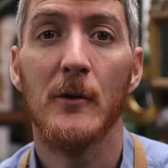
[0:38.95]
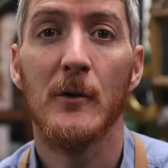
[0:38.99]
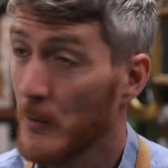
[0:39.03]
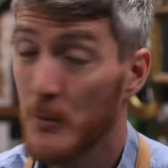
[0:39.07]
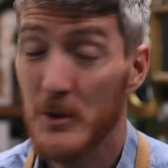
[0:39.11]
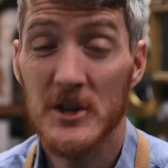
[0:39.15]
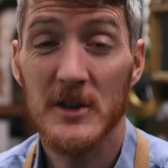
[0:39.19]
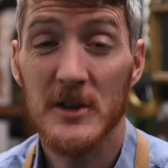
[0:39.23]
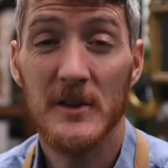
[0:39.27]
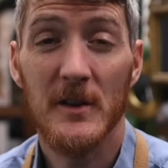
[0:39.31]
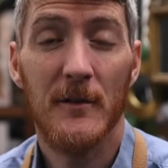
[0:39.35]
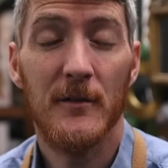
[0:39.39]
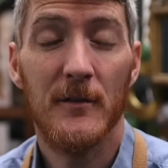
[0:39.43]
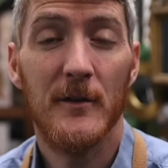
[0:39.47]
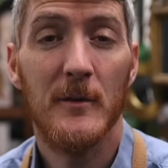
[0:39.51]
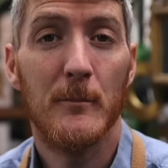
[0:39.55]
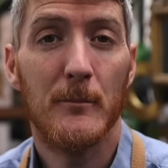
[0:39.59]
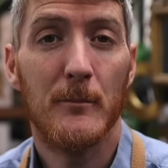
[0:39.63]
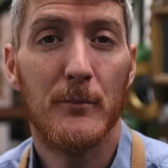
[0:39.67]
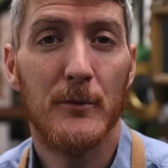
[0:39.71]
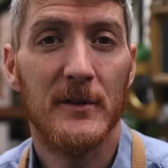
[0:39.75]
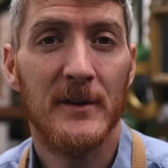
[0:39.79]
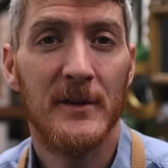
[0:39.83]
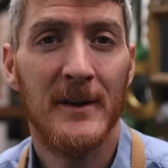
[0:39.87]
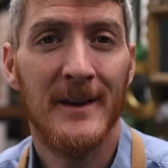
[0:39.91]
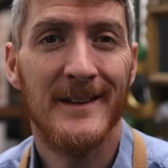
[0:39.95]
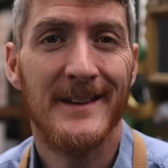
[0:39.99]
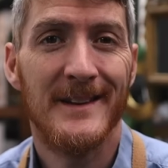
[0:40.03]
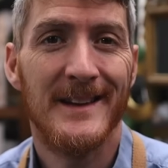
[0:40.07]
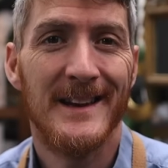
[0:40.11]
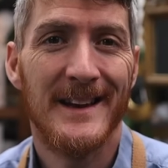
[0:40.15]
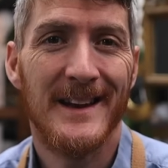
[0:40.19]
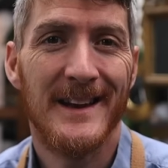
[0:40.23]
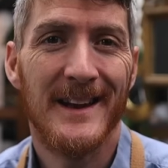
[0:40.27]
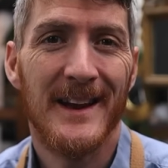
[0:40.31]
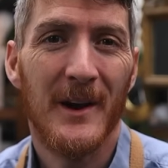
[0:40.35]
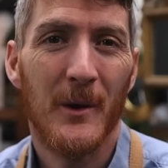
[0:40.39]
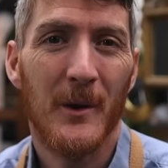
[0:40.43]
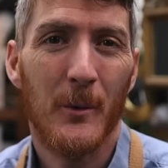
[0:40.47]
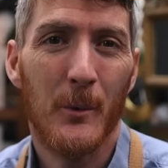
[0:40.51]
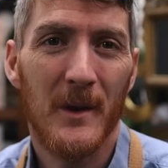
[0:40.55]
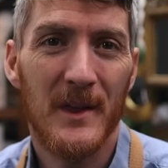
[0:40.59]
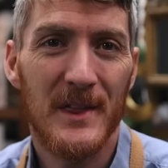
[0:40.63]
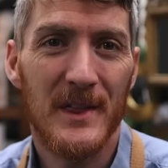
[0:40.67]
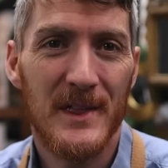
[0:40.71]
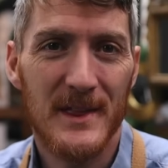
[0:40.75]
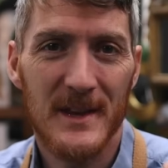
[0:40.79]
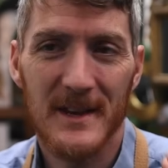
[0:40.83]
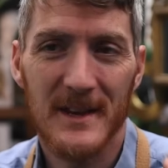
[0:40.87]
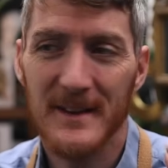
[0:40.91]
which is often presented
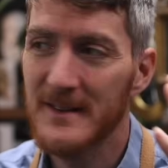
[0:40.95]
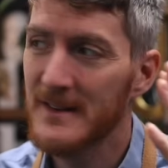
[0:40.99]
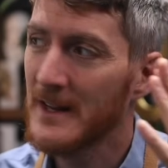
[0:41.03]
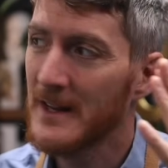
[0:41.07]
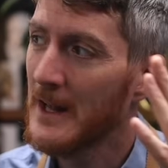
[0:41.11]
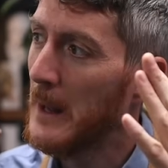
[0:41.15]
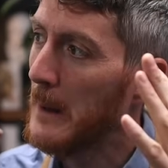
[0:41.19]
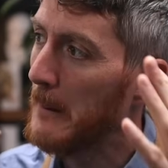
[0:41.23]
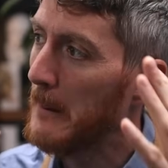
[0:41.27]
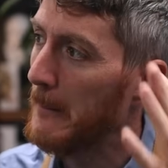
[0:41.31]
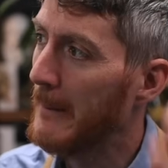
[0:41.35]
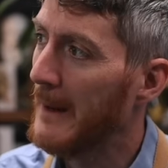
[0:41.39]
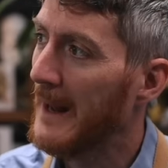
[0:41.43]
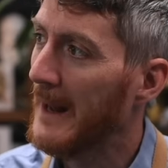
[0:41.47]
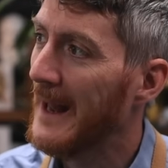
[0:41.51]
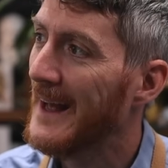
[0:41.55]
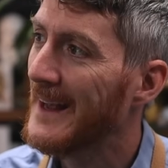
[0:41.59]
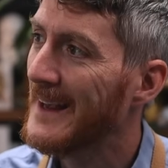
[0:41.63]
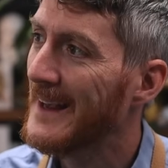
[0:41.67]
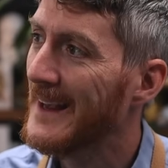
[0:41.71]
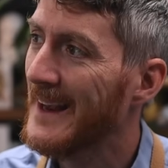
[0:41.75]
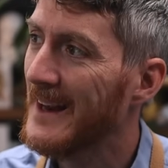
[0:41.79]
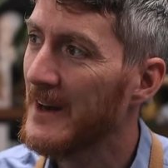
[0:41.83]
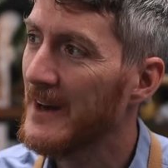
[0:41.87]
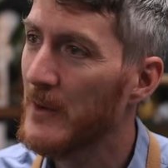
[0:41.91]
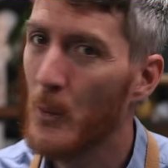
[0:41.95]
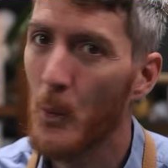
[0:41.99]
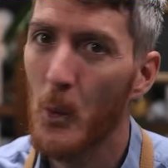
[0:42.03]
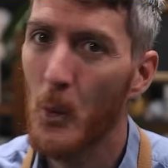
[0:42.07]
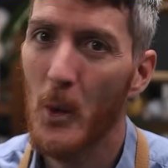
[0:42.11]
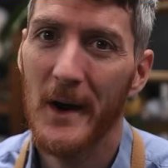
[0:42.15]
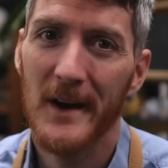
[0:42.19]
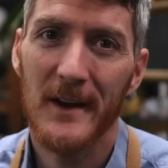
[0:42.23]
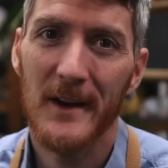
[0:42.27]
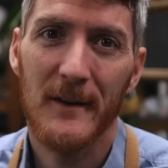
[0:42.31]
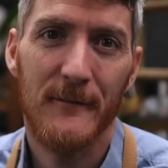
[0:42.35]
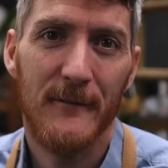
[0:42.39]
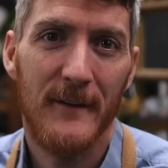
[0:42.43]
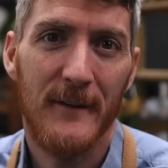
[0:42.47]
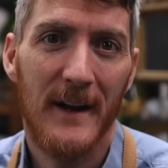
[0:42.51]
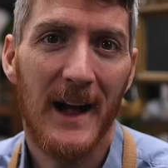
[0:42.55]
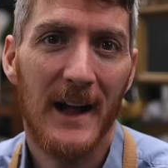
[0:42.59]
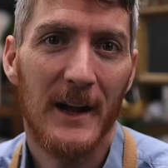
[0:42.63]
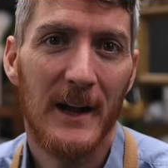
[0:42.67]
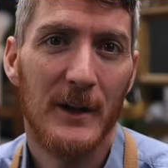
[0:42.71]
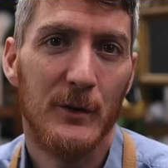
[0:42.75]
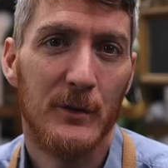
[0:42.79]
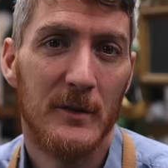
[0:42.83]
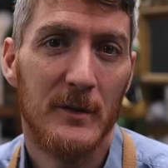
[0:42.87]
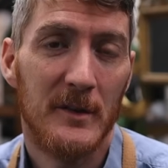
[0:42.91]
with this black and white
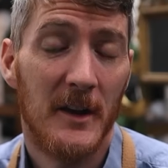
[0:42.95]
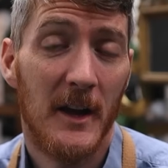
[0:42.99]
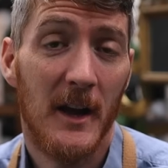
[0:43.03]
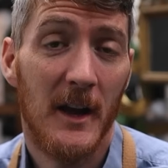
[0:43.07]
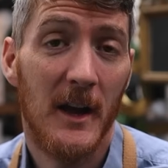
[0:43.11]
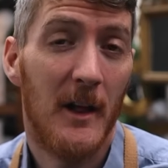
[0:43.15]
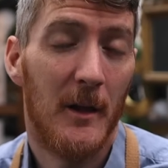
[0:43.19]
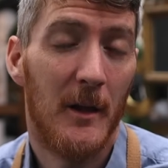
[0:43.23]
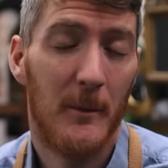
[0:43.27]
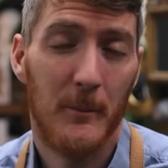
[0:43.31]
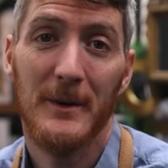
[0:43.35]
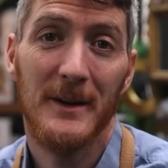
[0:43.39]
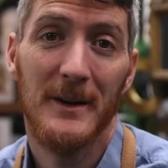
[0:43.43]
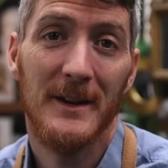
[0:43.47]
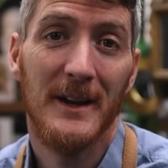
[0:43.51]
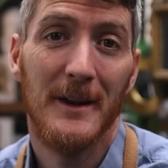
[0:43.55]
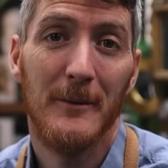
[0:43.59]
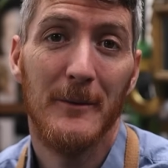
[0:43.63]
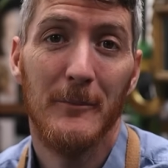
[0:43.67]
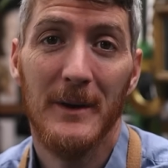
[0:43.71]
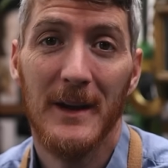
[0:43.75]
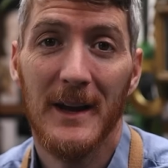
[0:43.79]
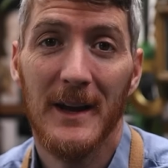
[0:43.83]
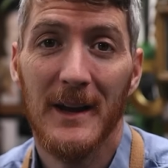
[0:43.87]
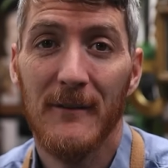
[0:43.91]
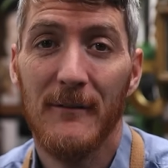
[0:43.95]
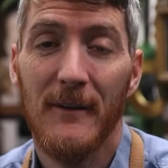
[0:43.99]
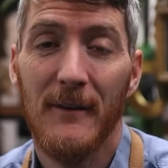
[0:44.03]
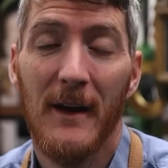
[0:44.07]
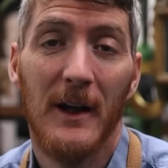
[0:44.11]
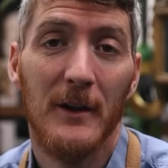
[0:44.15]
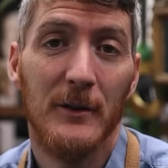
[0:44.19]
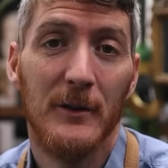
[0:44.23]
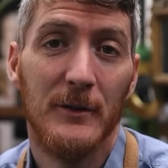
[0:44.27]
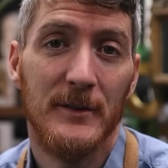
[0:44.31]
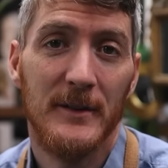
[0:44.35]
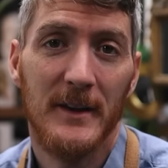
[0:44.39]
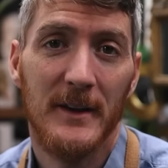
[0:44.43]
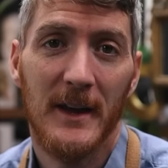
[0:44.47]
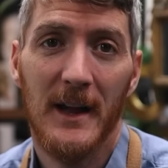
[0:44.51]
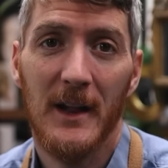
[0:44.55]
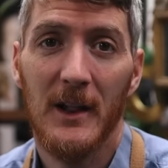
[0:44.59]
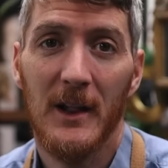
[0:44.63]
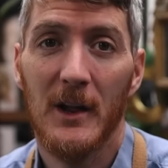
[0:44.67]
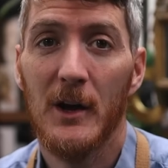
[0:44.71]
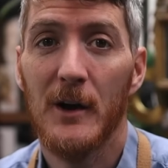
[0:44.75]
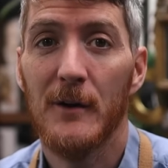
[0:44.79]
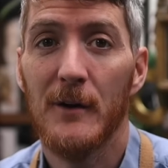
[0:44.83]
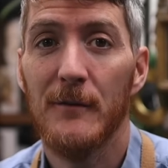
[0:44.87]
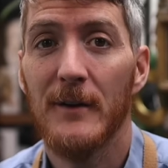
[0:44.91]
value scale, but it can be a value
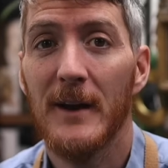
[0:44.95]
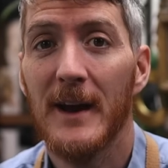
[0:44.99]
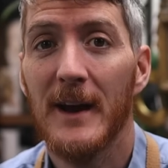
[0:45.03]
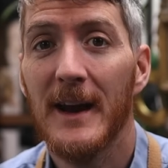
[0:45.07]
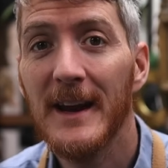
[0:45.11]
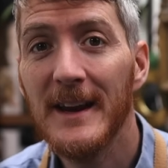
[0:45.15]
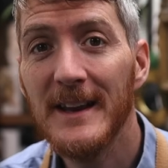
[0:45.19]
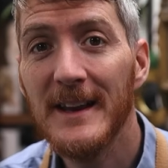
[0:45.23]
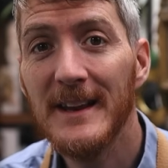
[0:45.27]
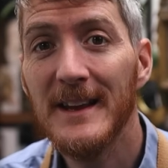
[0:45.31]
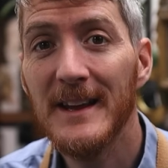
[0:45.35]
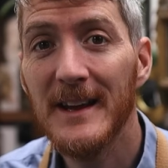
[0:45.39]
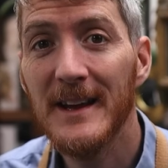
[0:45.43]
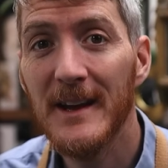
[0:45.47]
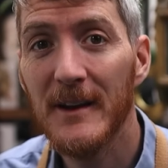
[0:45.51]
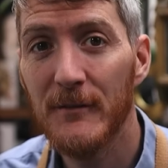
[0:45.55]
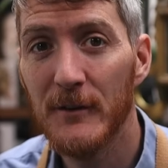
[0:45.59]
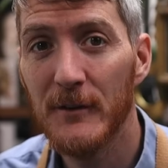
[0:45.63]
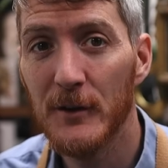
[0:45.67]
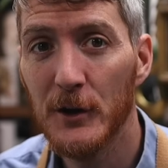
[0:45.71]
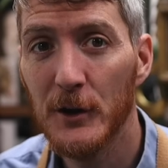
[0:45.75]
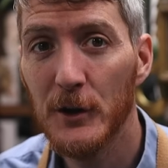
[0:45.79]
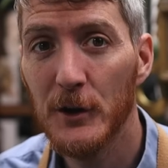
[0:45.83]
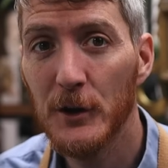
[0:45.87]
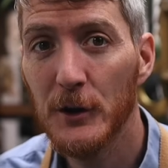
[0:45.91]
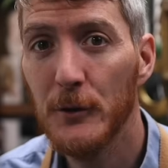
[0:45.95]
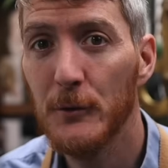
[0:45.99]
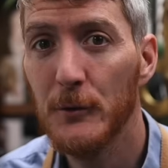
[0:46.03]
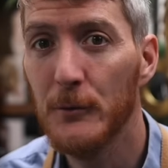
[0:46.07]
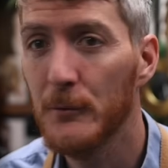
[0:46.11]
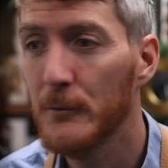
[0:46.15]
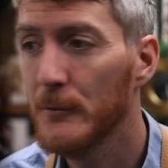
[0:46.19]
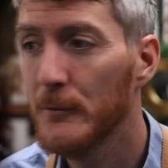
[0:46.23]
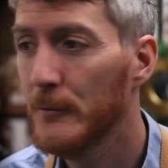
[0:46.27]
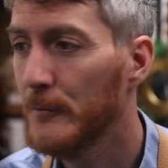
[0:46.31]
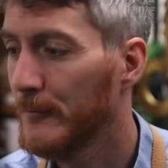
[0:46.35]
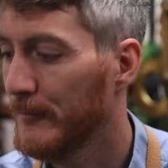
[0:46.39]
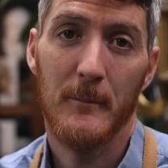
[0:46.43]
scale of any given hue.